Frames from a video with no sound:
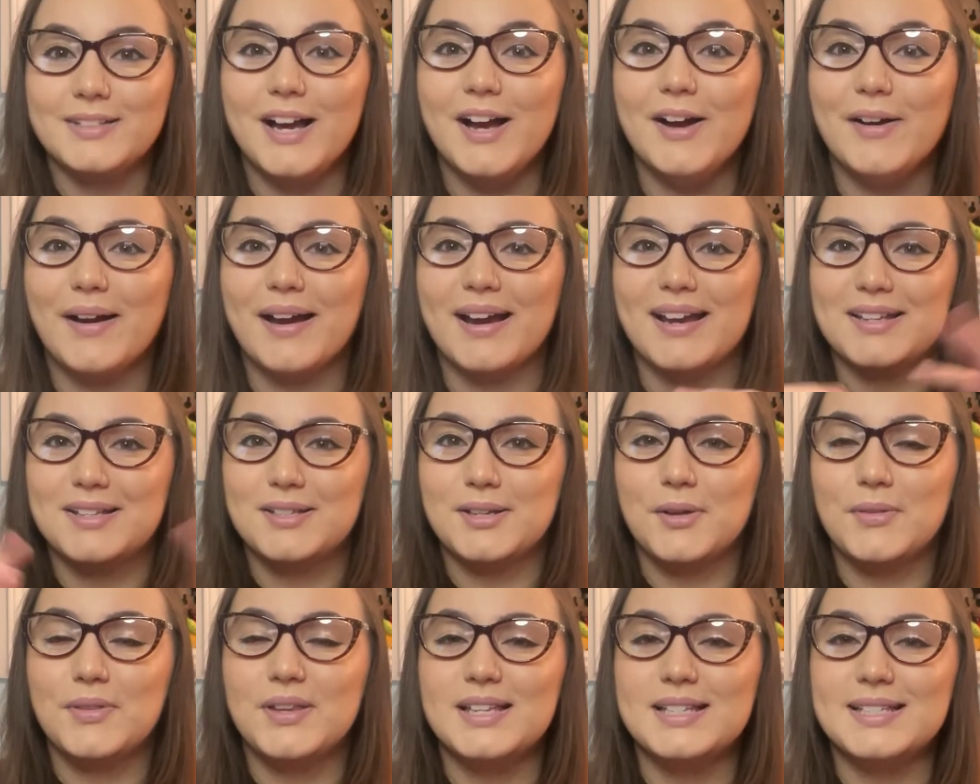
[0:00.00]
okay
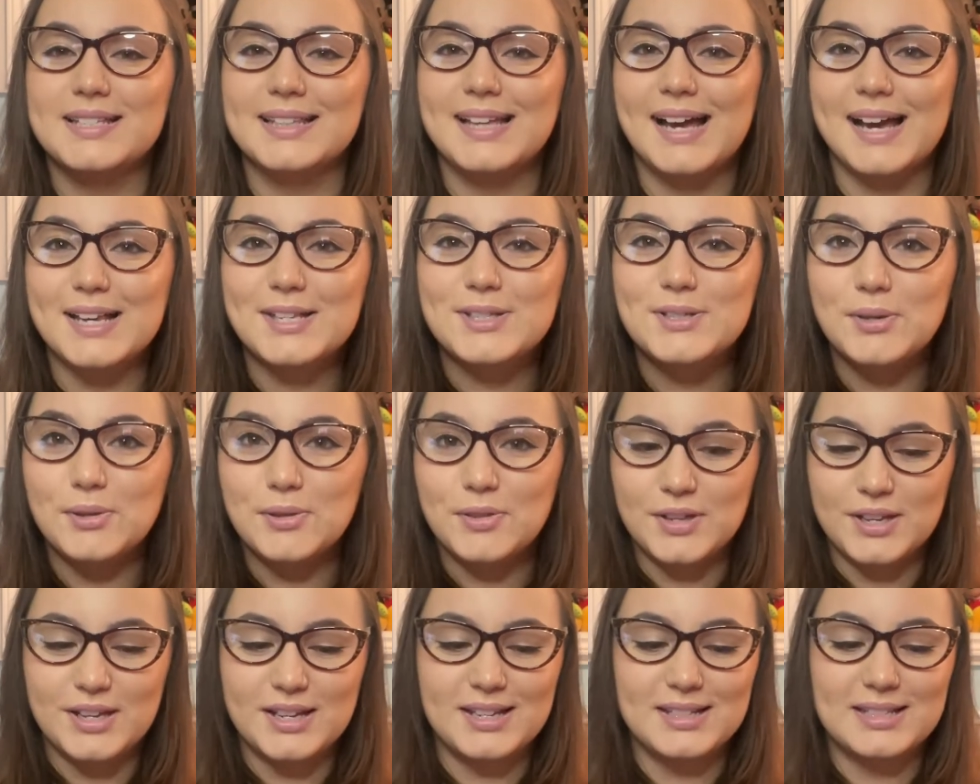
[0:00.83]
so these last two
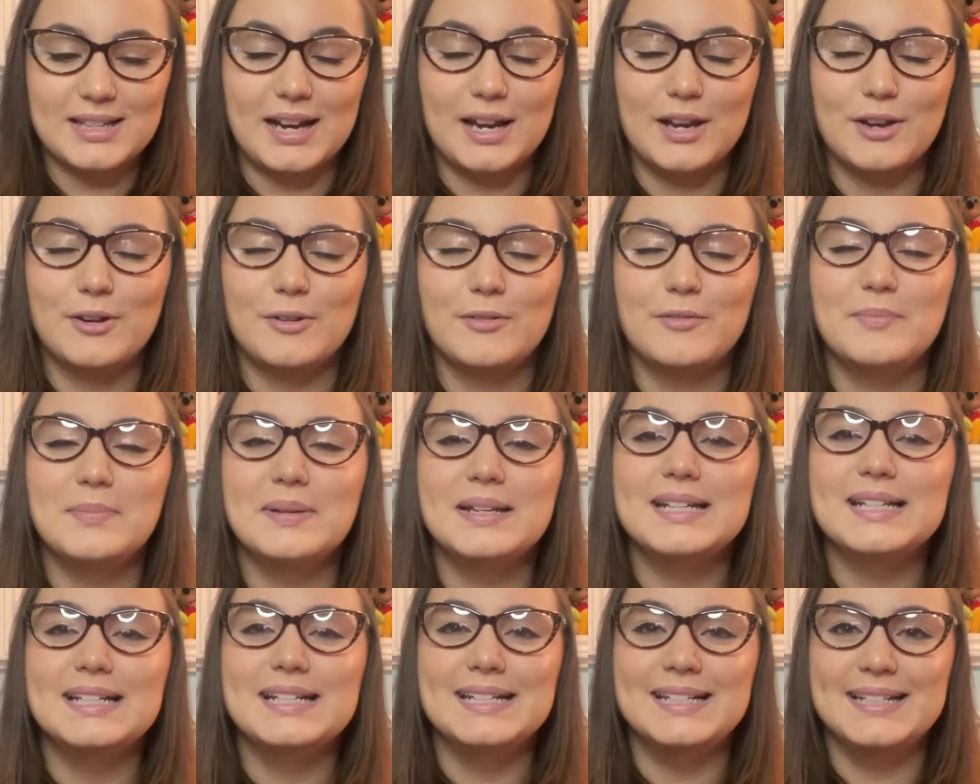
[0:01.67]
things I have
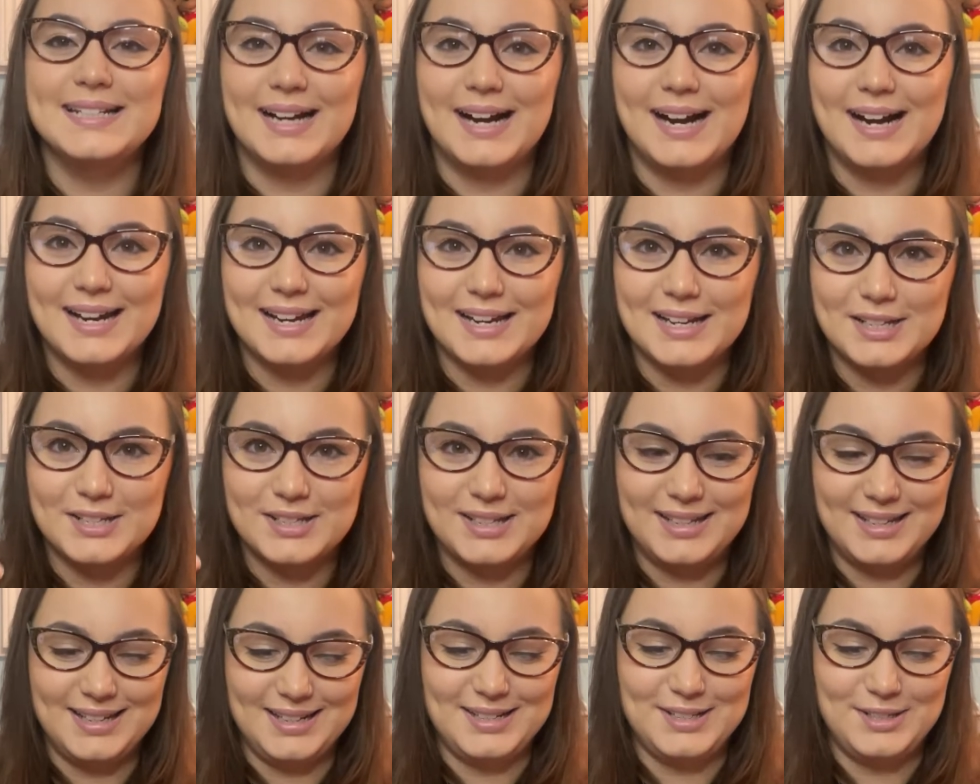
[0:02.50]
been dying to
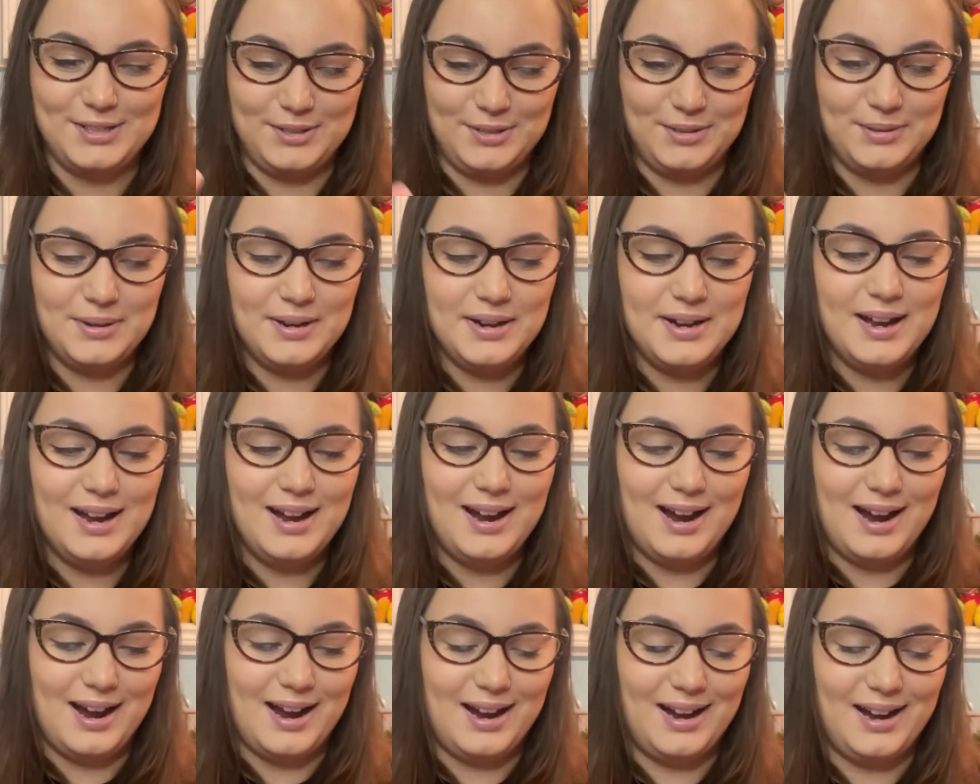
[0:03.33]
get to
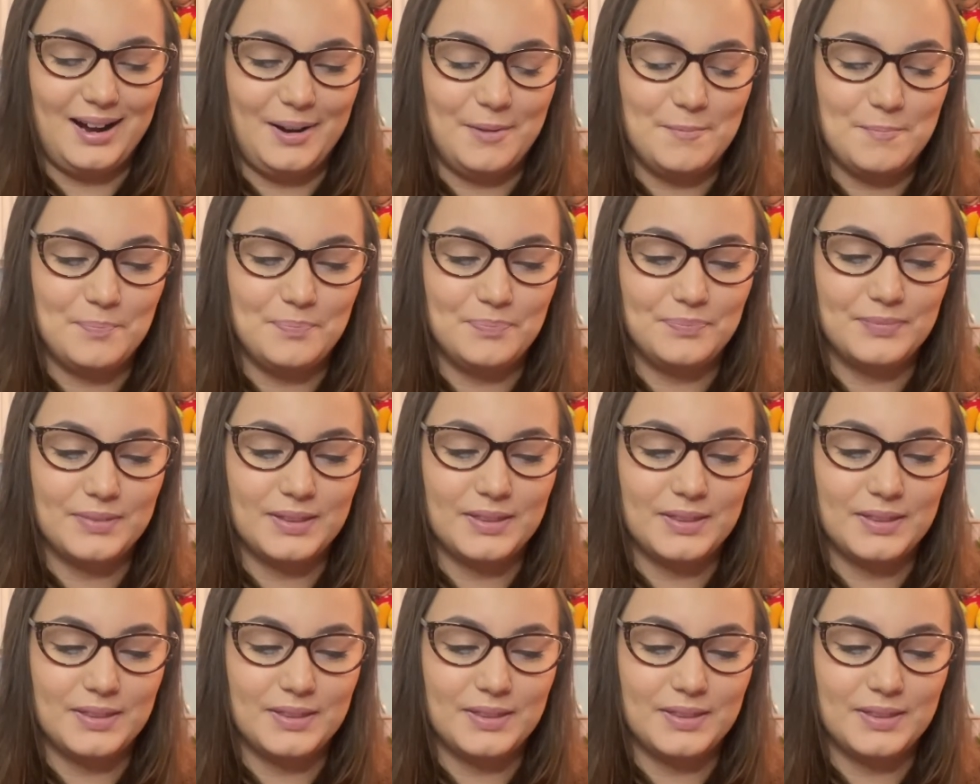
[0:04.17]
um,